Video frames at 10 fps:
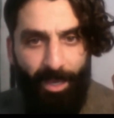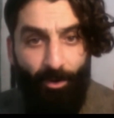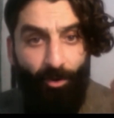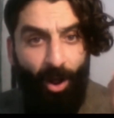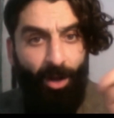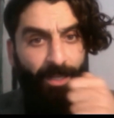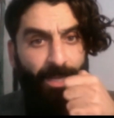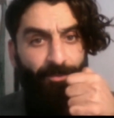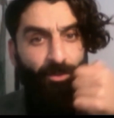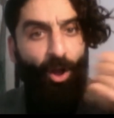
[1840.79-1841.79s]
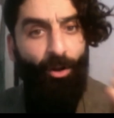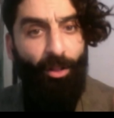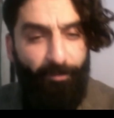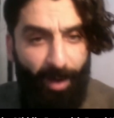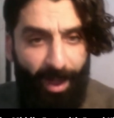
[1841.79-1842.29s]
Iran gives an
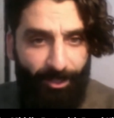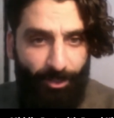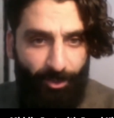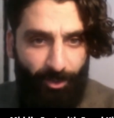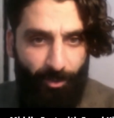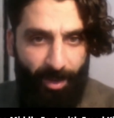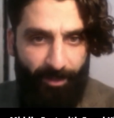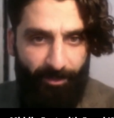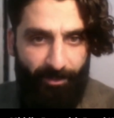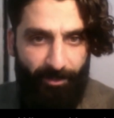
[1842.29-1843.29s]
olive branch to the US